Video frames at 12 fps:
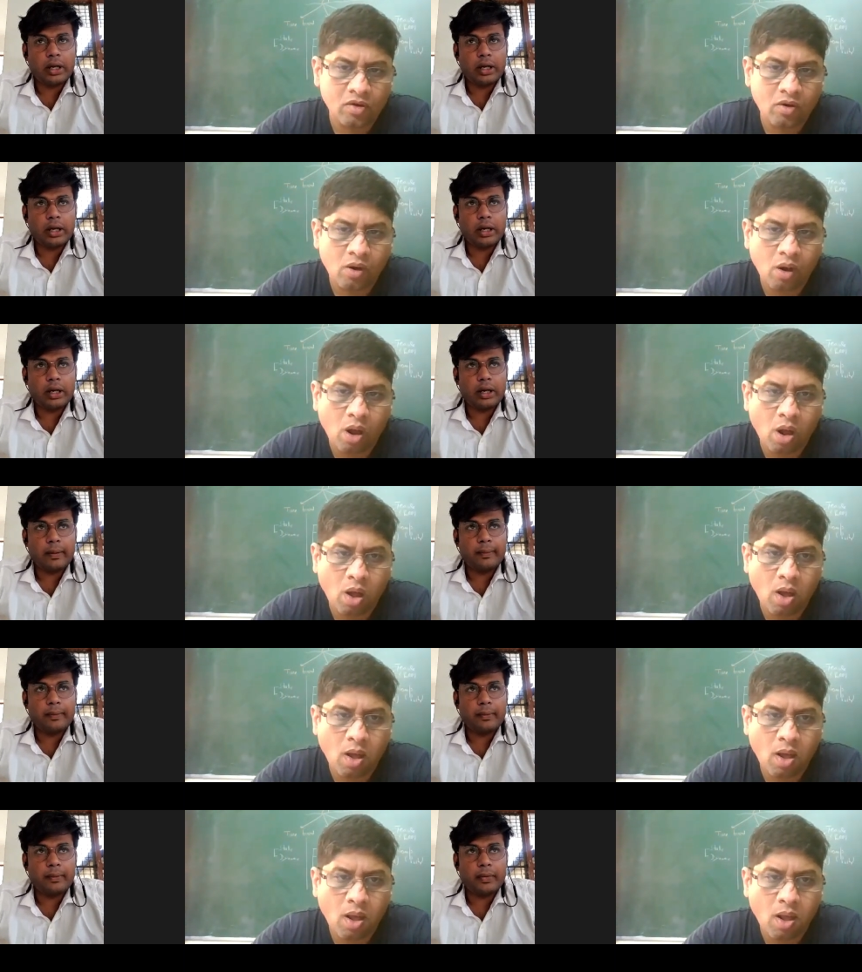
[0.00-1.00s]
Speaker 1: Um,
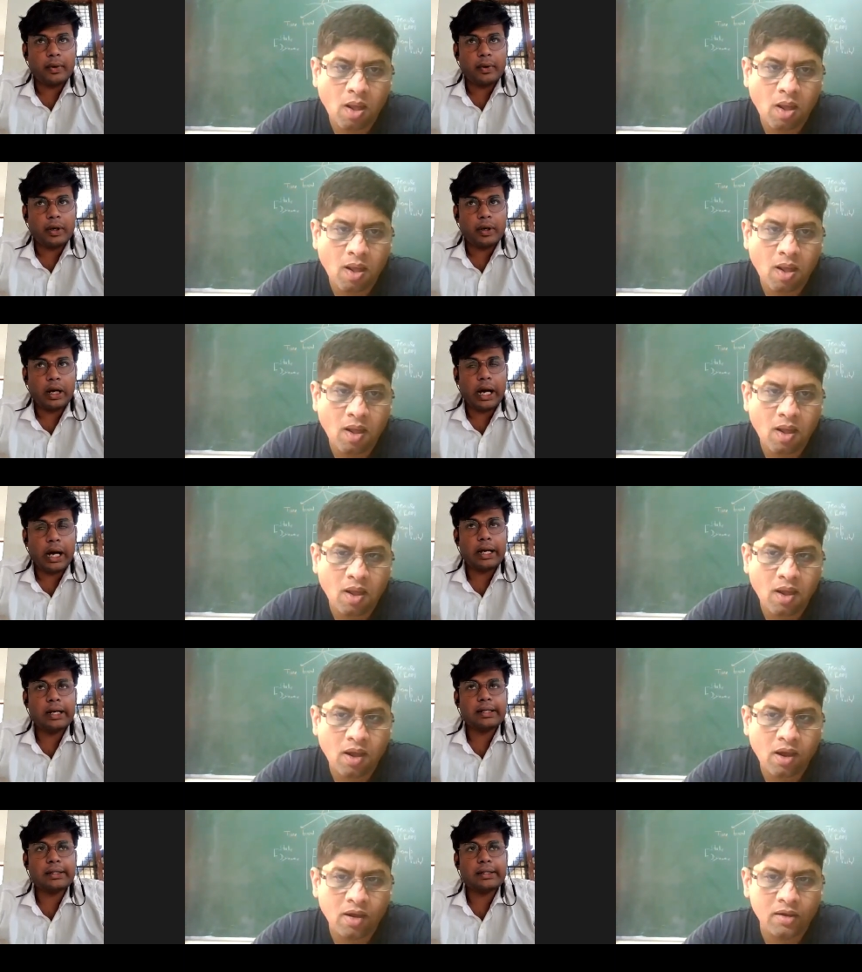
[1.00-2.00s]

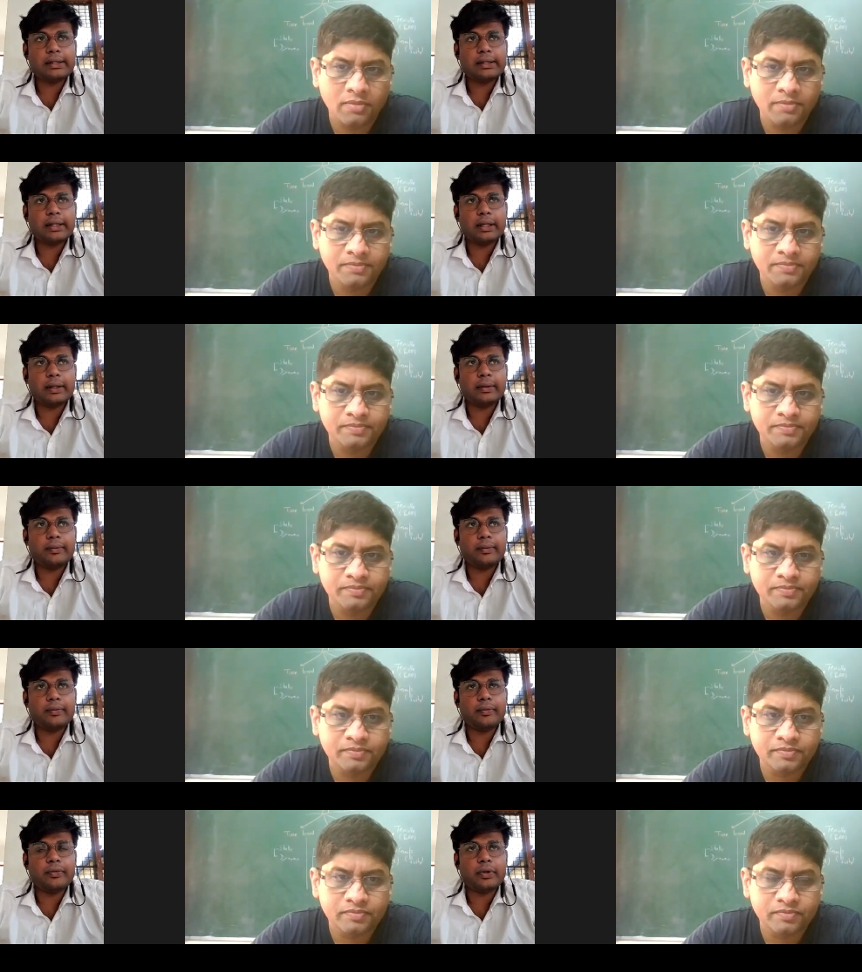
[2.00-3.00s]
hardness is uh,
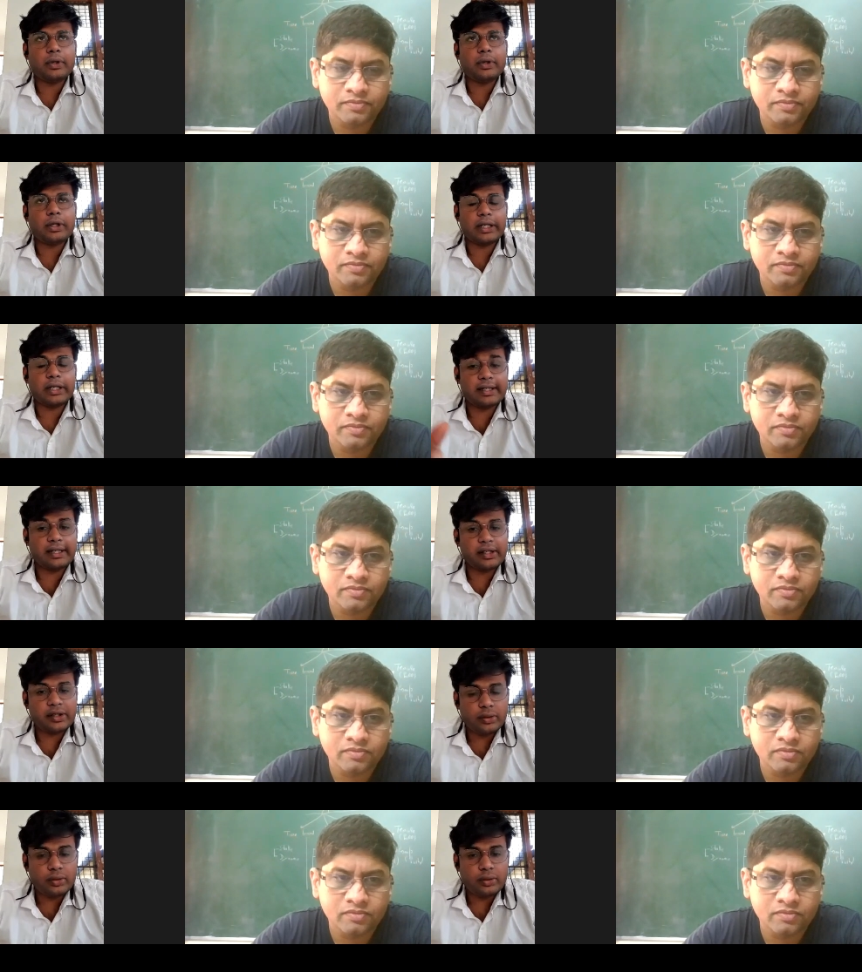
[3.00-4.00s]
resistance
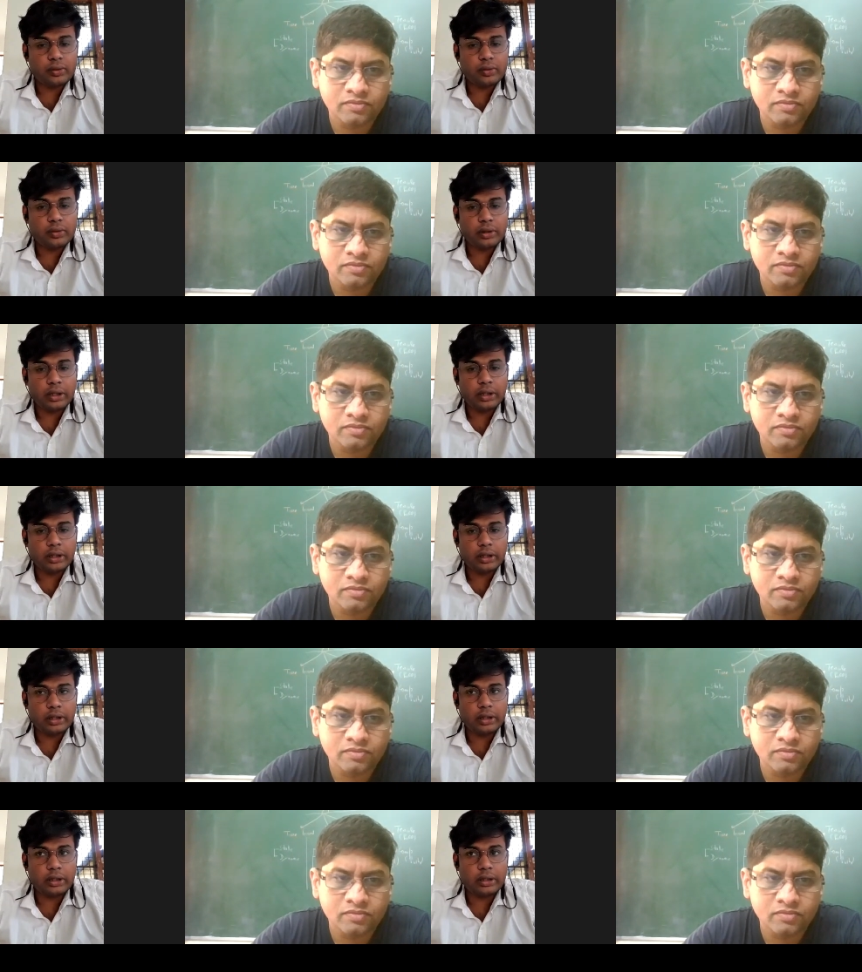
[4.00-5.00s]
to
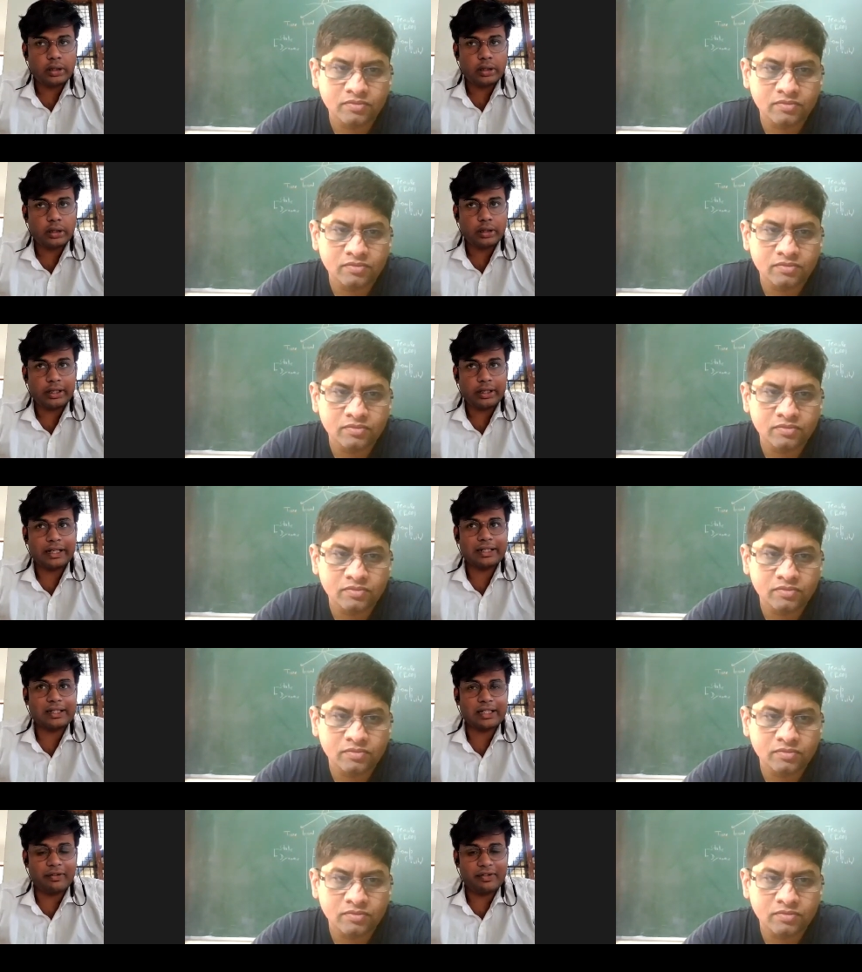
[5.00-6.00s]
uh, get
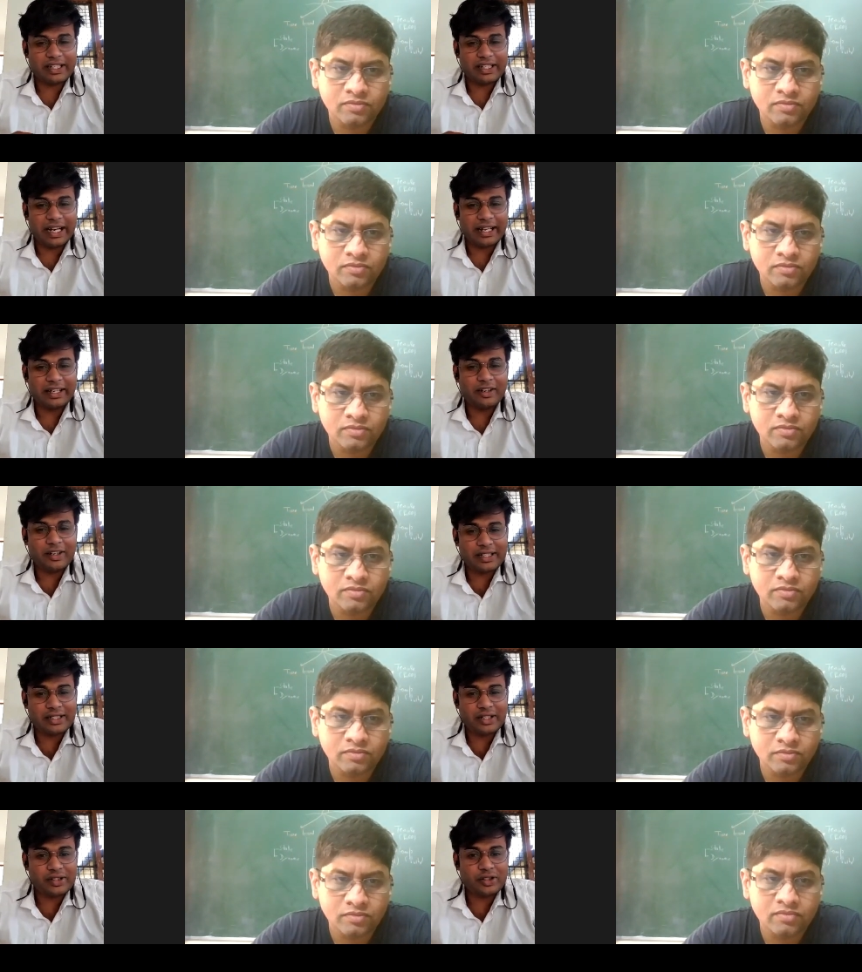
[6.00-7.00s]
the surface cracking or
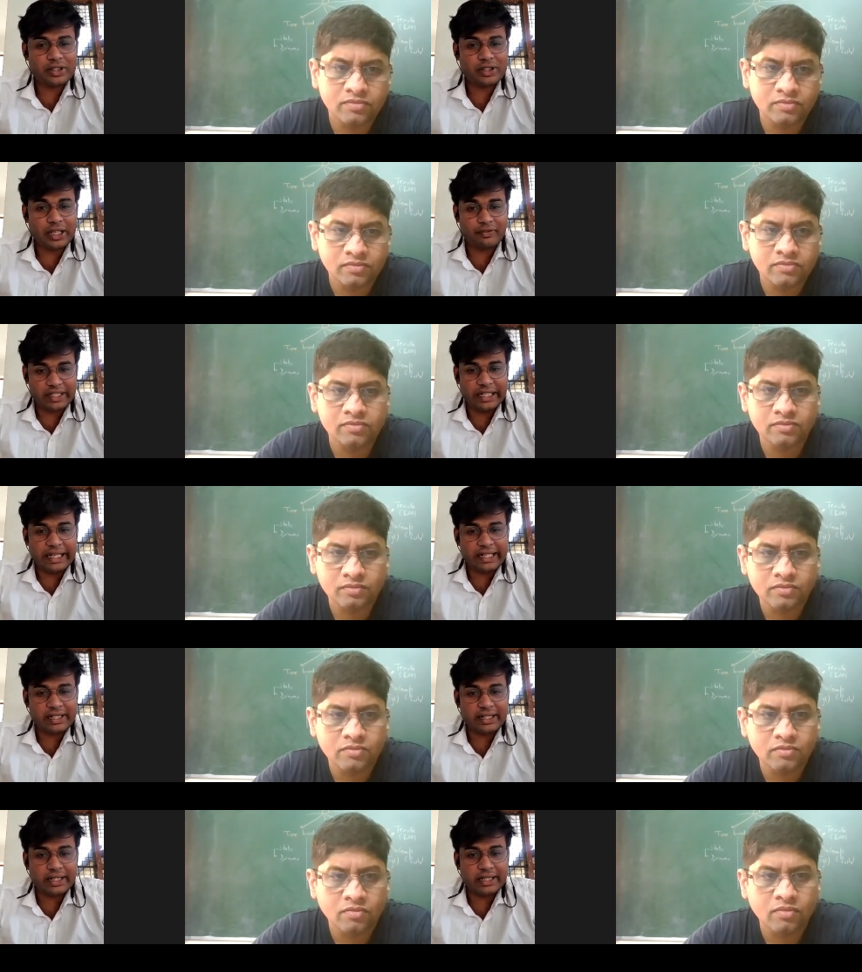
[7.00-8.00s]
resistance to surface
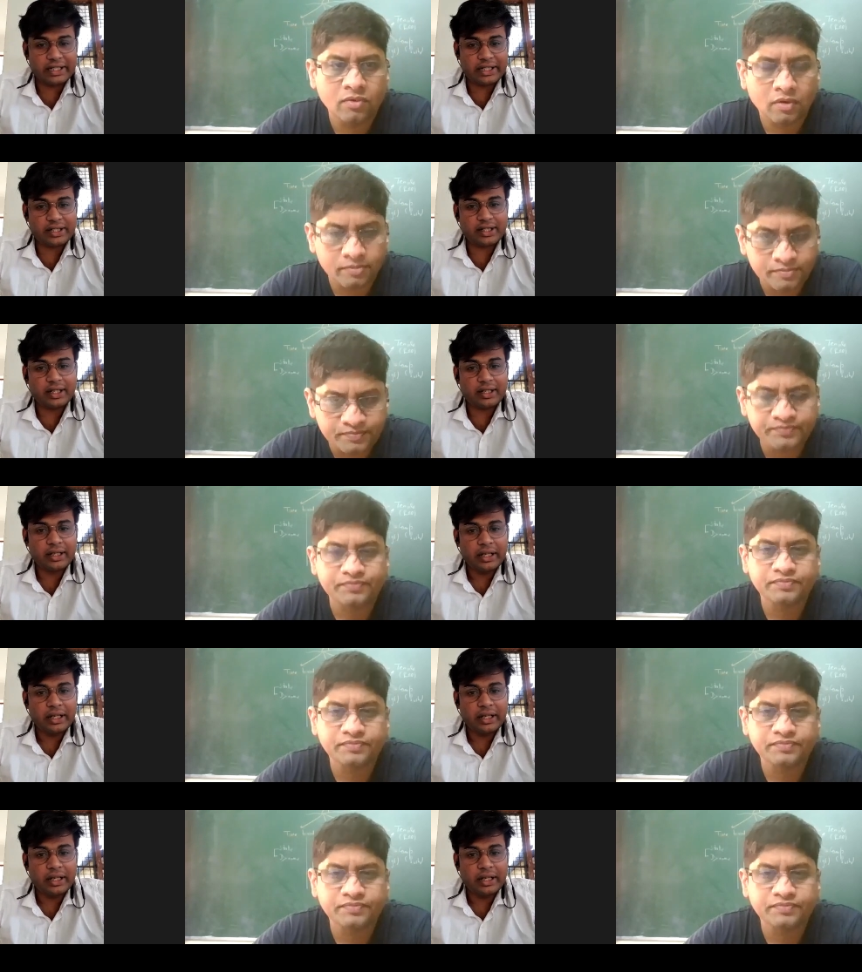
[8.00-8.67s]
indentation, sir.